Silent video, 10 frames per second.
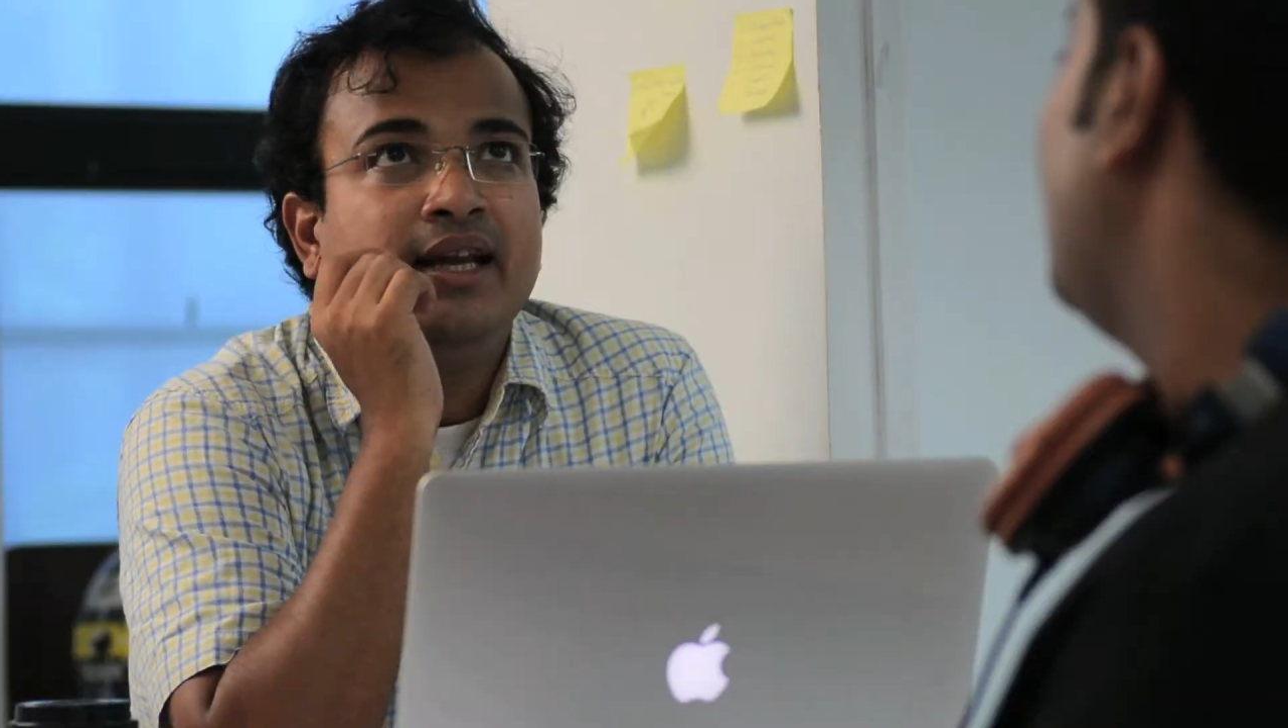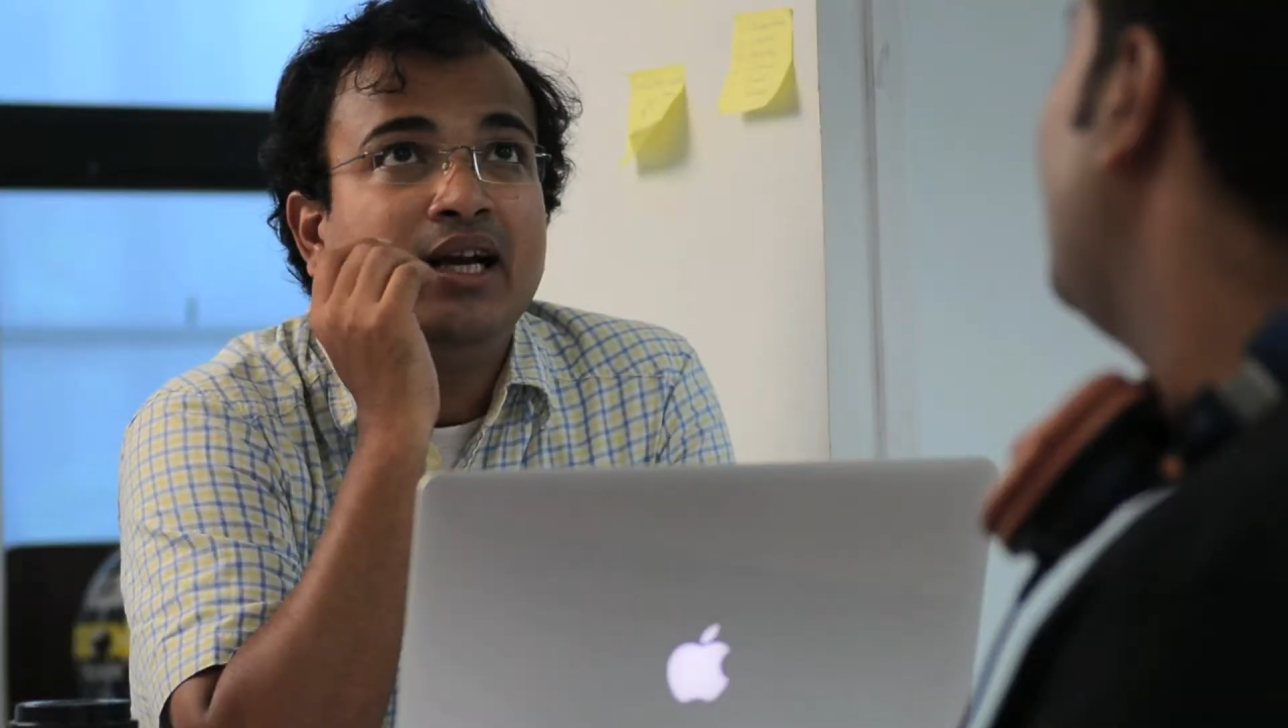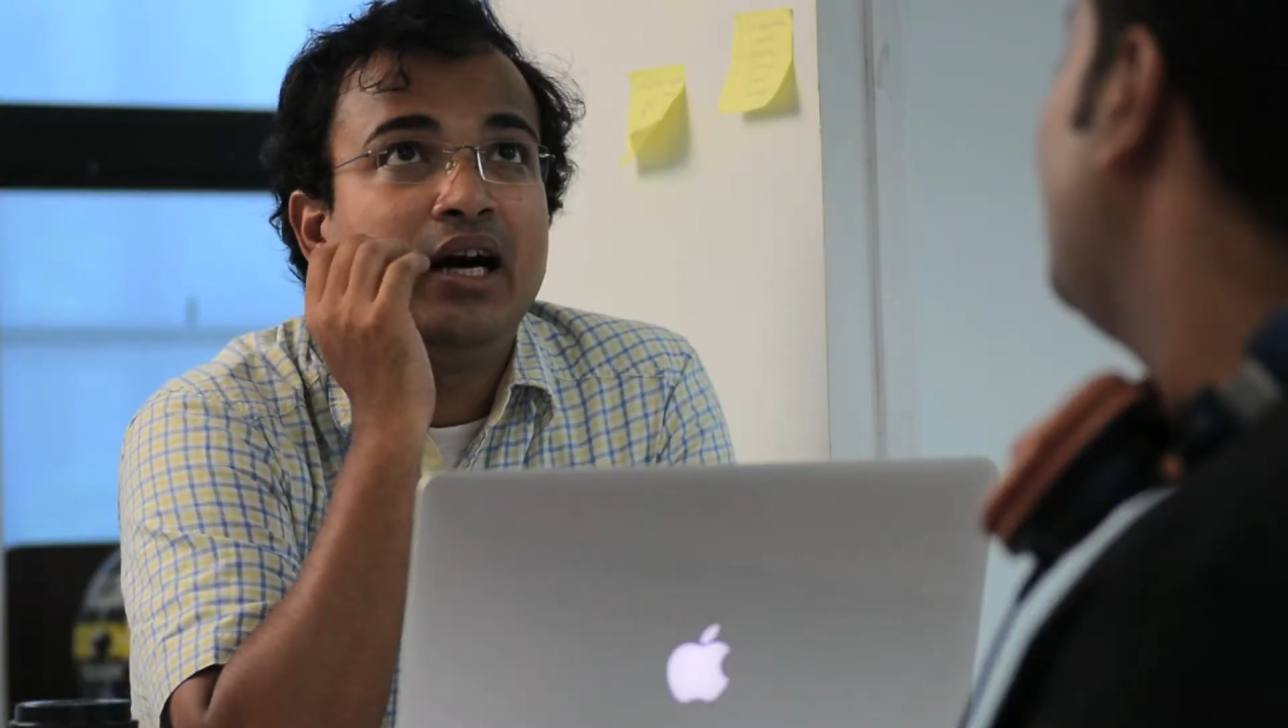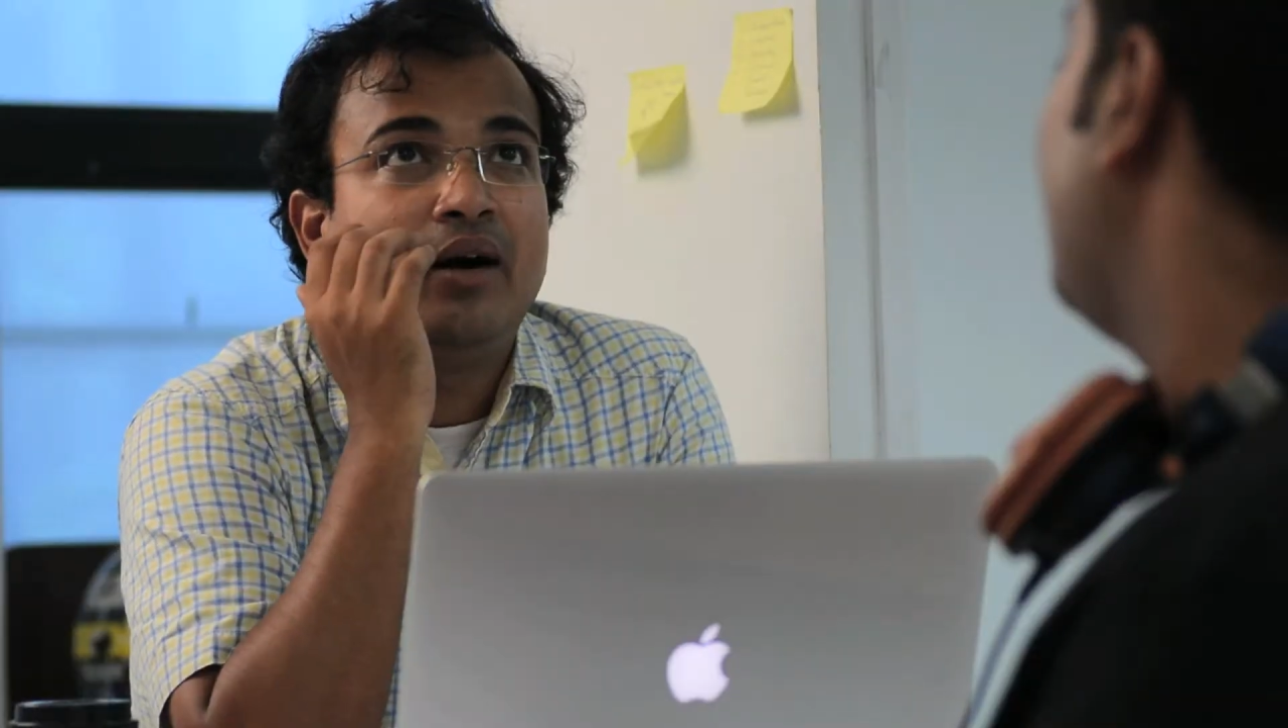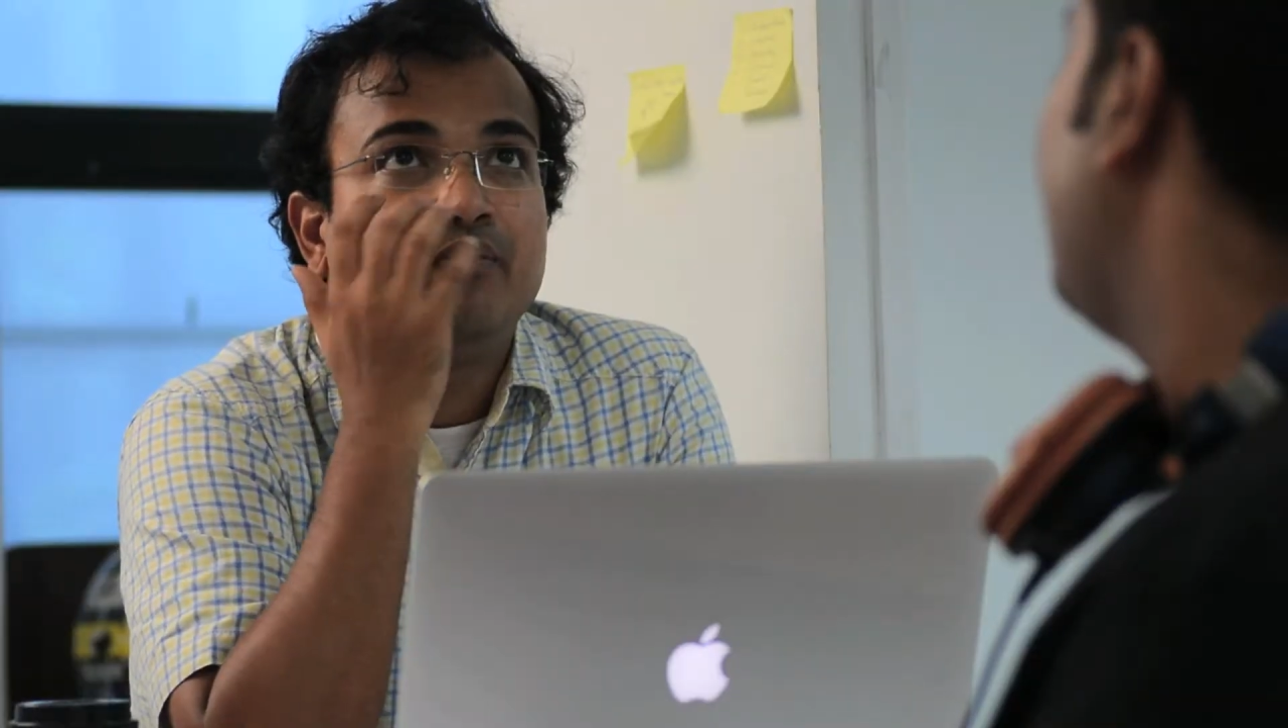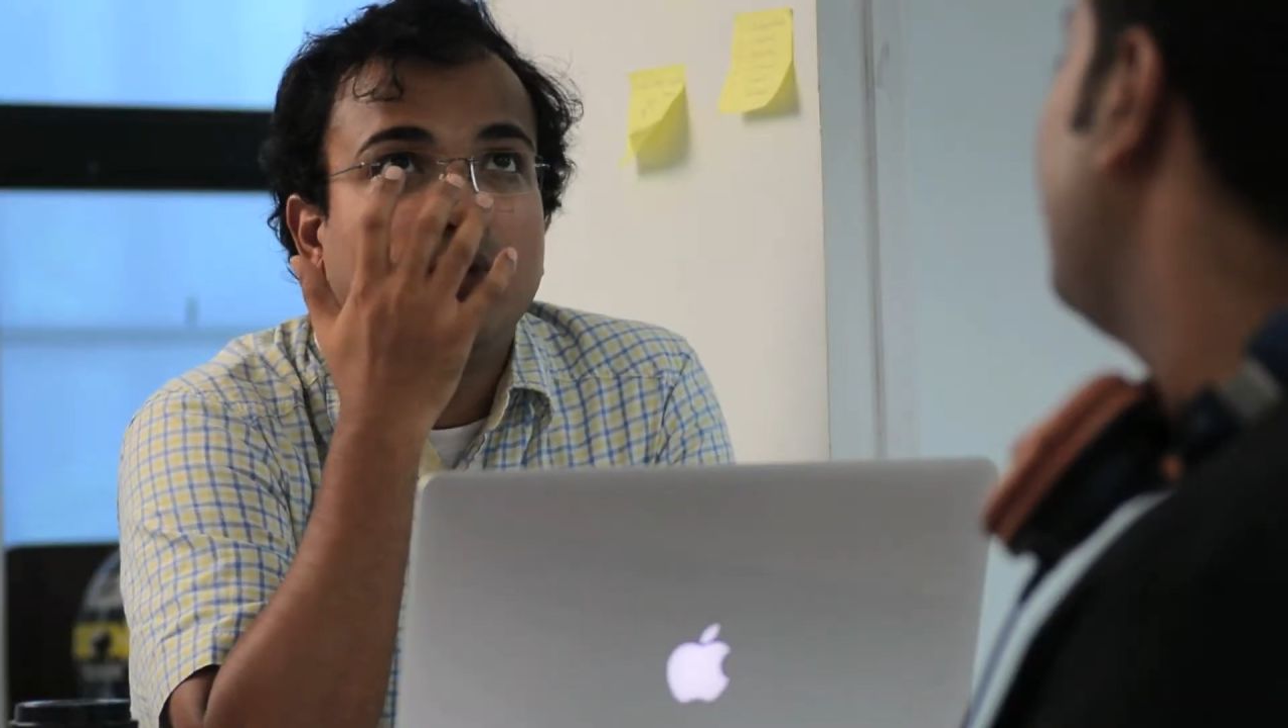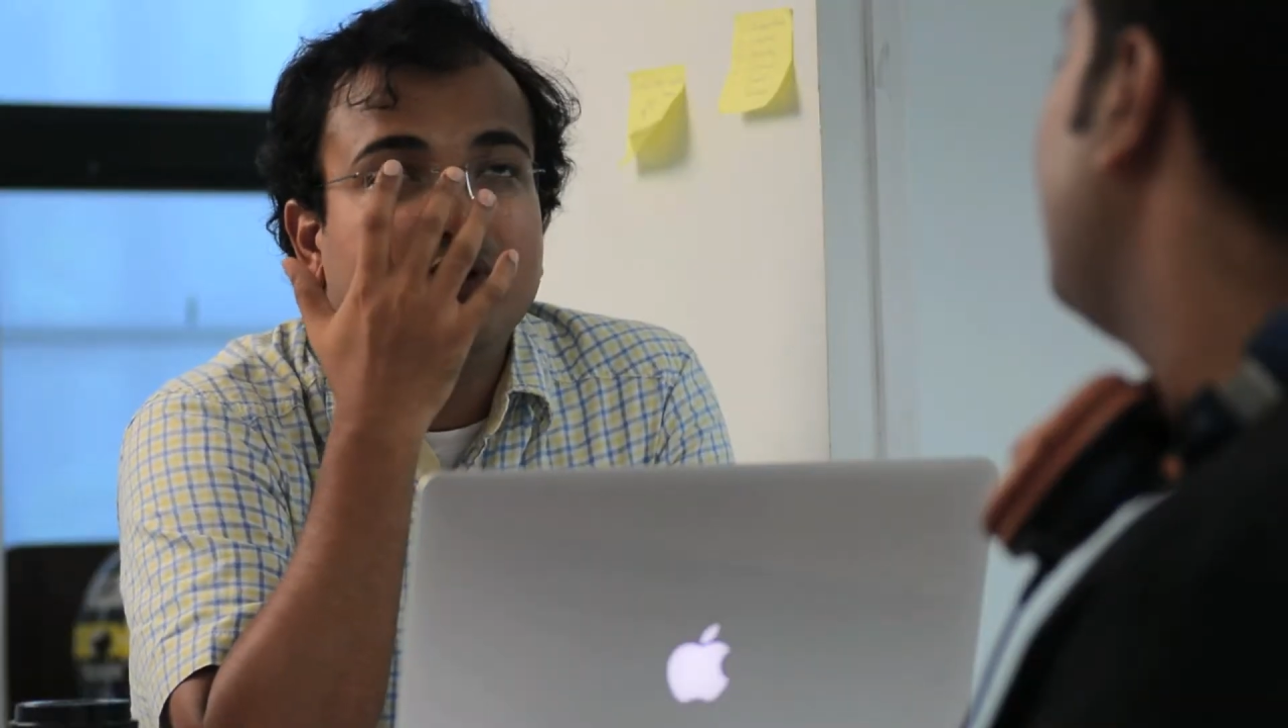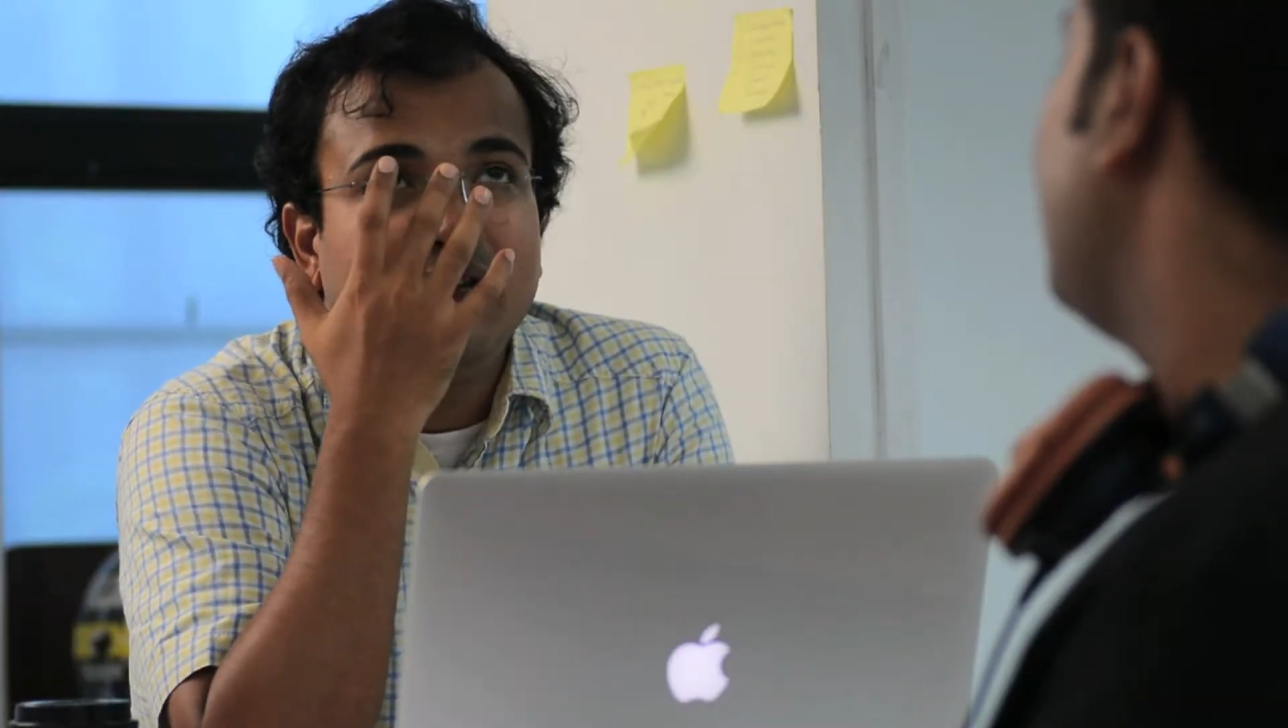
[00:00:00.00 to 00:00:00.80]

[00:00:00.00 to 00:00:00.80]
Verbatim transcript: think uh,